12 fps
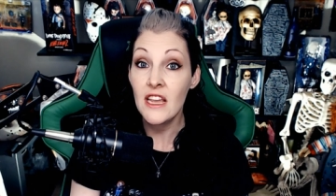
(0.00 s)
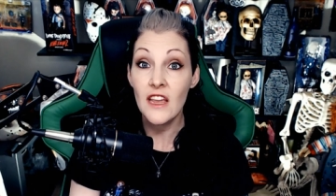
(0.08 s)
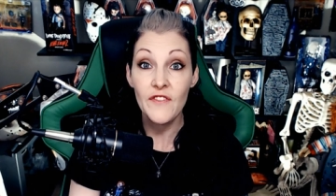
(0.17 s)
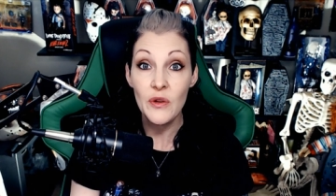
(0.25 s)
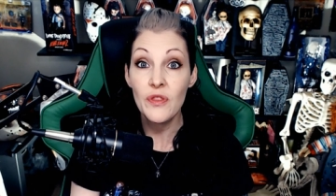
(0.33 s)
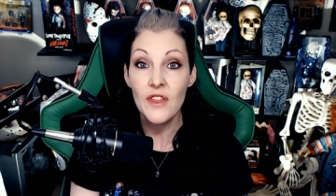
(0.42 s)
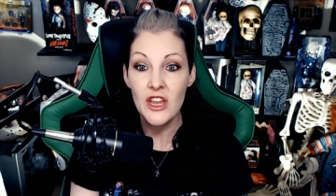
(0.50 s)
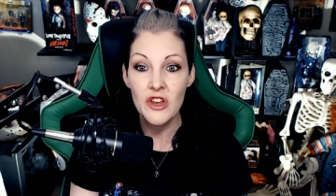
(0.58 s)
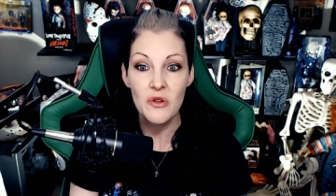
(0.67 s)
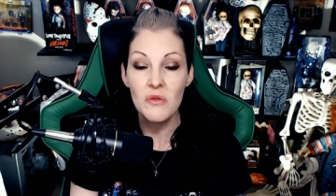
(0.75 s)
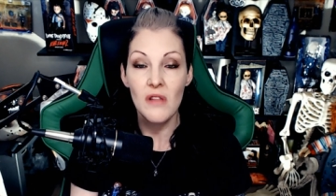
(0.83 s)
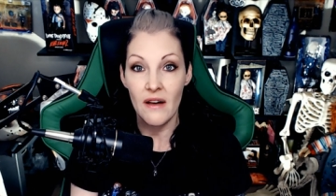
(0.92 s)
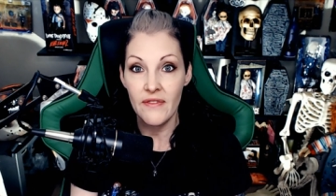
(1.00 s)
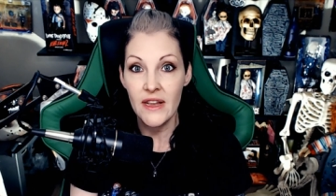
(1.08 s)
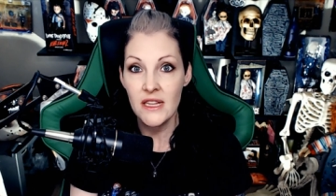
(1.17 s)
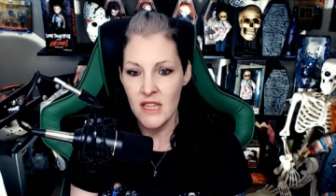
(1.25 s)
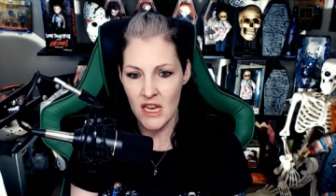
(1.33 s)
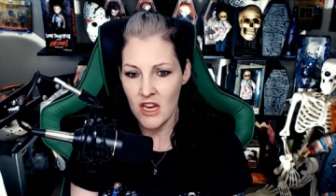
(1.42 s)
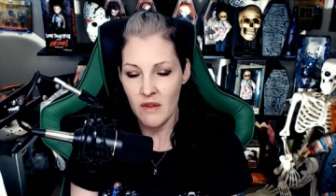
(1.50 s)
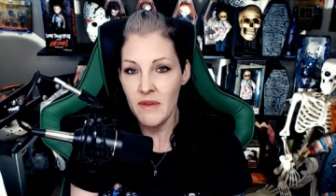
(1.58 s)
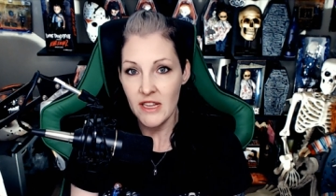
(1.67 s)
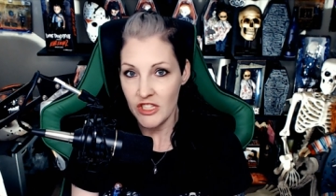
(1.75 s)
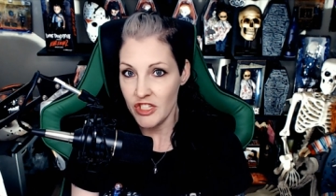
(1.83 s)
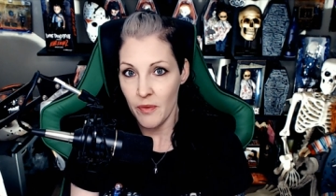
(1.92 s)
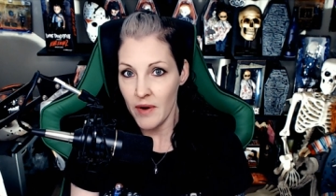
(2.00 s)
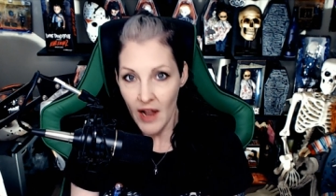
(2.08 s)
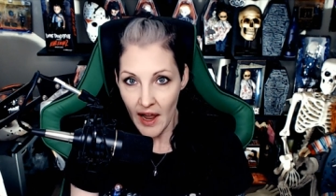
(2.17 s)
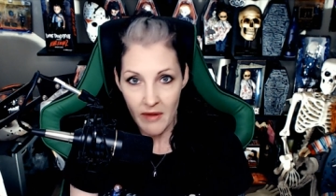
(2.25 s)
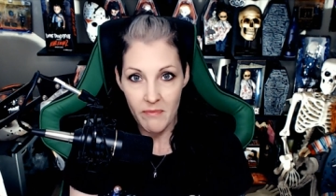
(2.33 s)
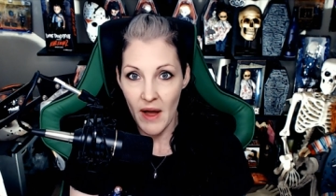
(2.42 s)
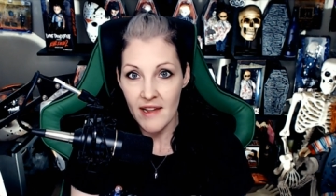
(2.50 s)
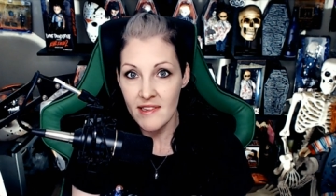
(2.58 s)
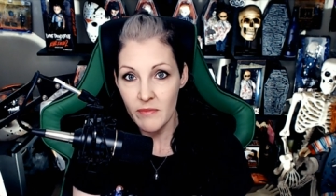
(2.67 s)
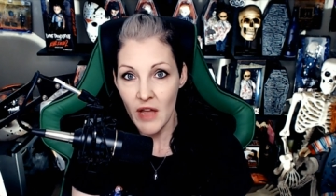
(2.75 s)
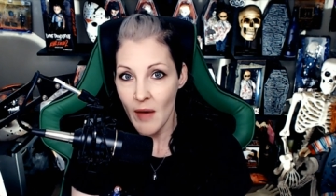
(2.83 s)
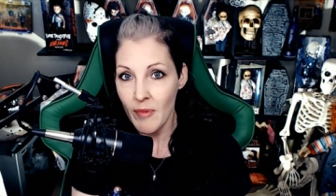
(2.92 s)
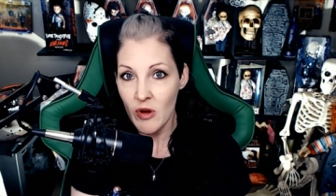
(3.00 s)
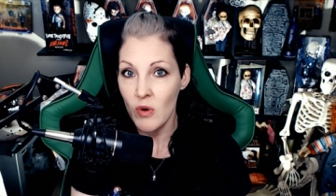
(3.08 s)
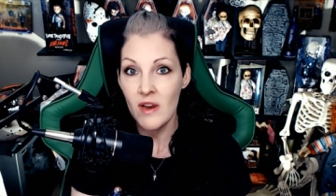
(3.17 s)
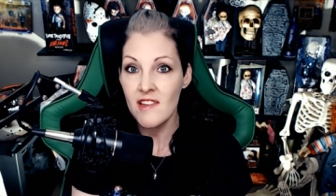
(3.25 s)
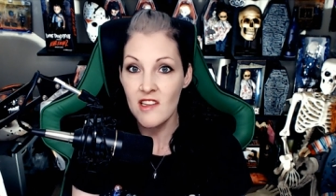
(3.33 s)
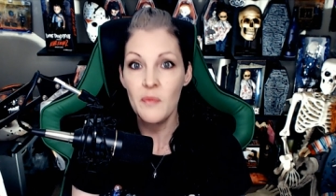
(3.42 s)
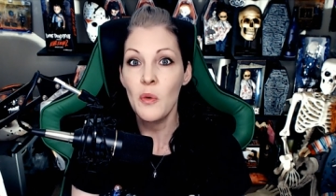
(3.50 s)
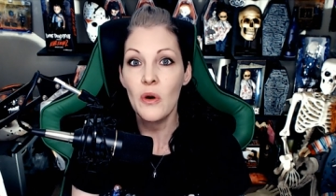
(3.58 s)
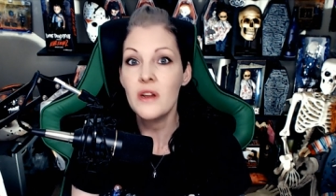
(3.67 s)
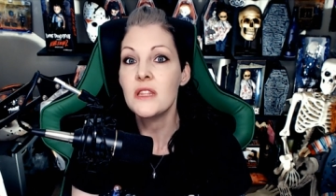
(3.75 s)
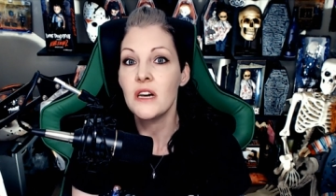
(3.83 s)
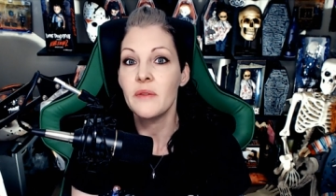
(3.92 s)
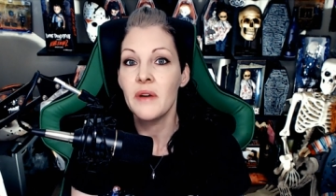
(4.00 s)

If you think you love it, then commit to it and buy some Kappa coins. Support them.